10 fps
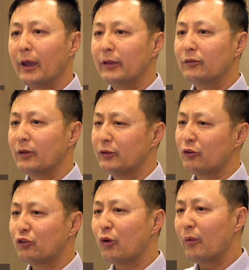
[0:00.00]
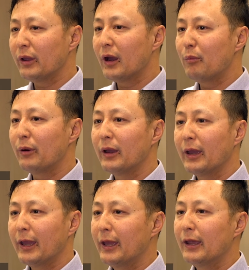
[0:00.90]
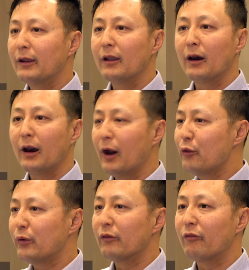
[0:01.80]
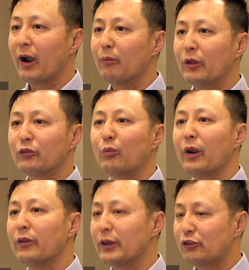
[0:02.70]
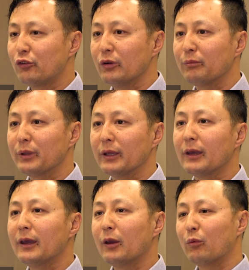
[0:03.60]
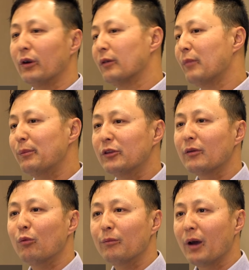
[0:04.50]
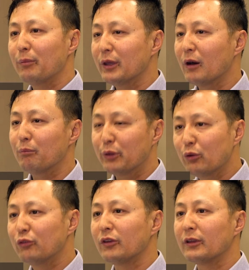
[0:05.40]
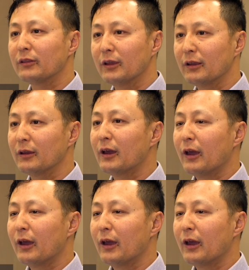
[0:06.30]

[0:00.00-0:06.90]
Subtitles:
Is it showing up in other environments where they shouldn't be, where maybe someone might be abusing the